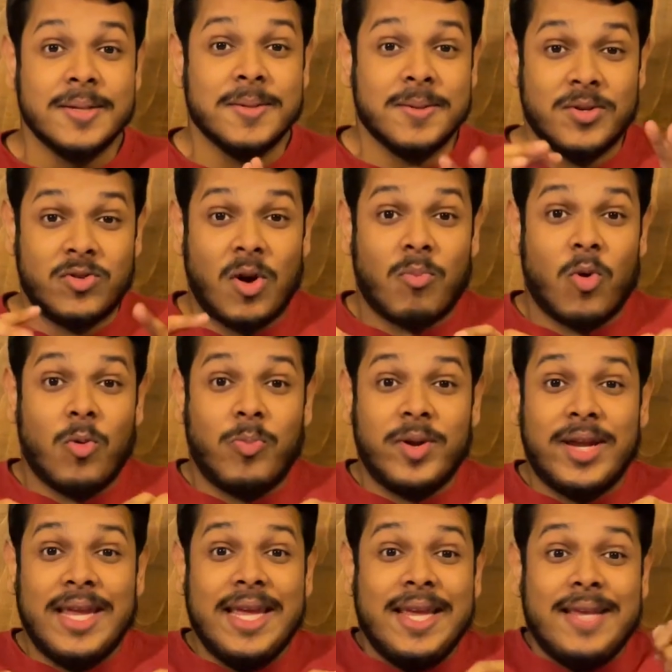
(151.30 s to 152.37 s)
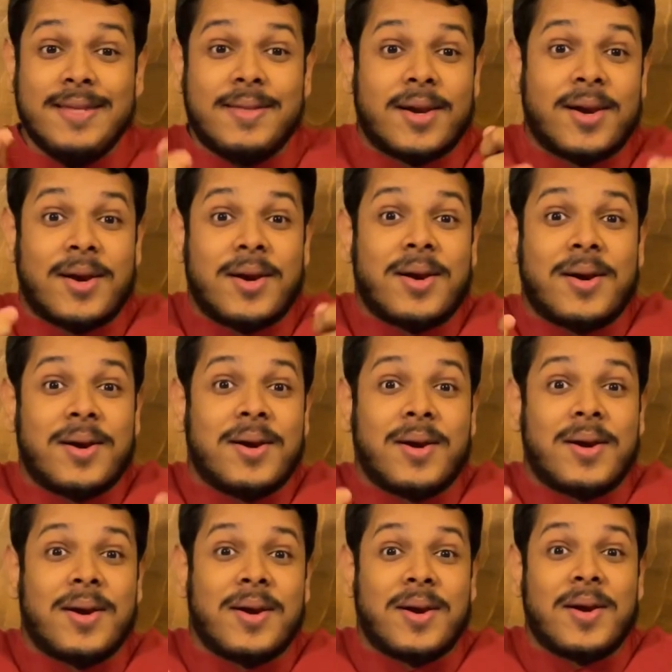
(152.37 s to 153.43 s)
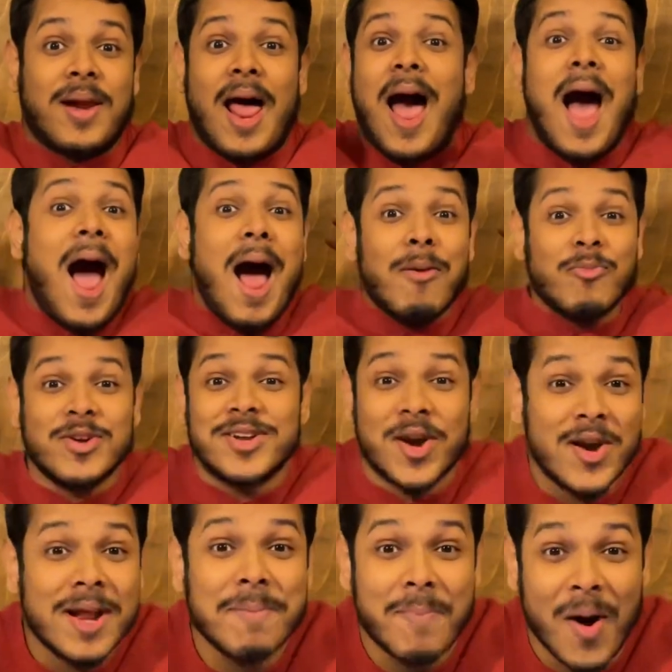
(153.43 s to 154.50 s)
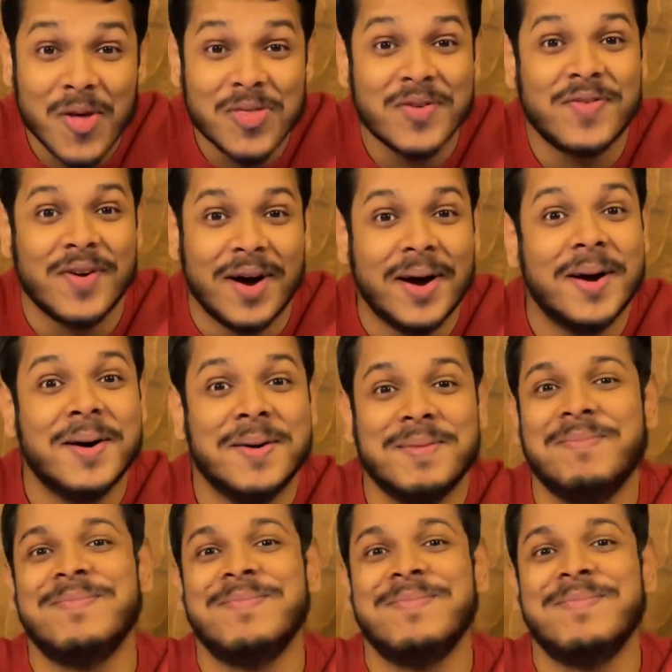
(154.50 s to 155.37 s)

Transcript: Drum roll, please. I'm returning both of them!